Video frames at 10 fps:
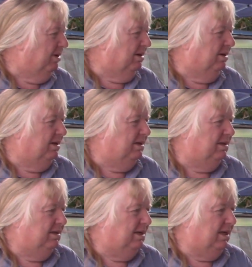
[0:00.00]
Well,
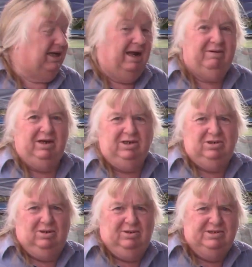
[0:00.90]
I didn't have an
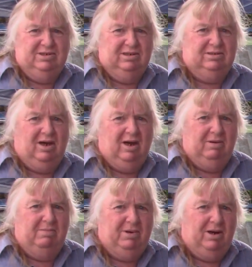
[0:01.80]
engine hoist at the
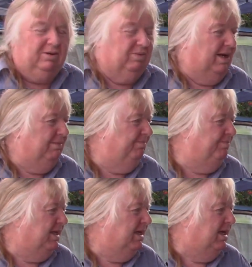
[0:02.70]
time. I borrowed one.
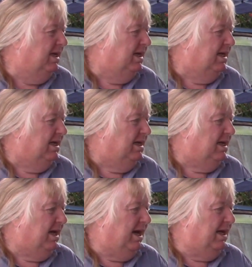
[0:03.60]

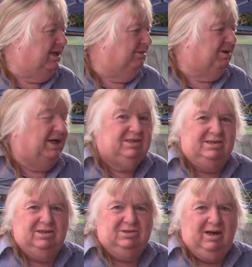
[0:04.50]
And in the
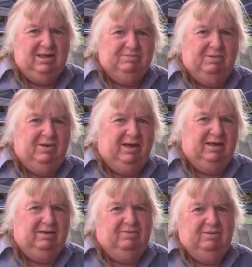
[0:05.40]
process of
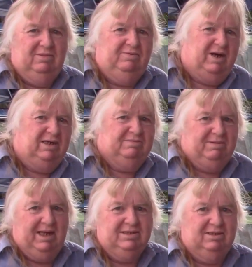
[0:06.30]
transporting it from a friend's
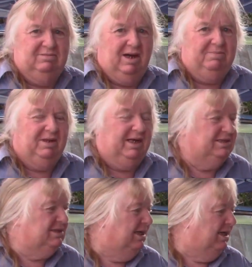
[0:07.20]
place to my
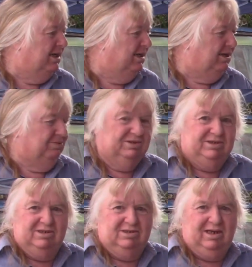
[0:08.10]
place, it
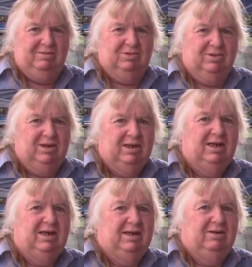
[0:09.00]
was disassembled.
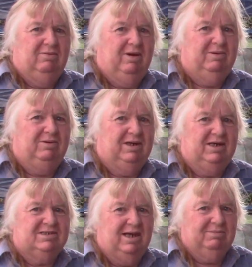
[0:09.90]
When we
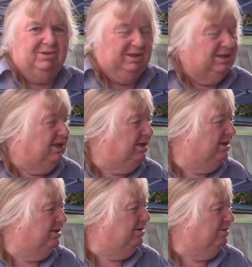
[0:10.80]
reassembled it,
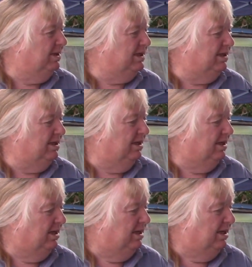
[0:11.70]
we didn't
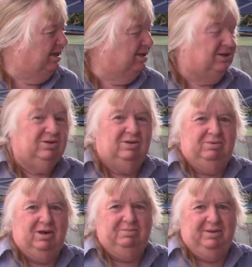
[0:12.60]
do
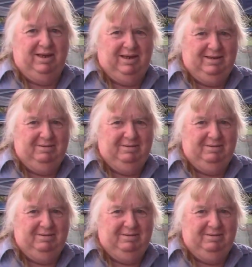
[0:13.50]
it properly.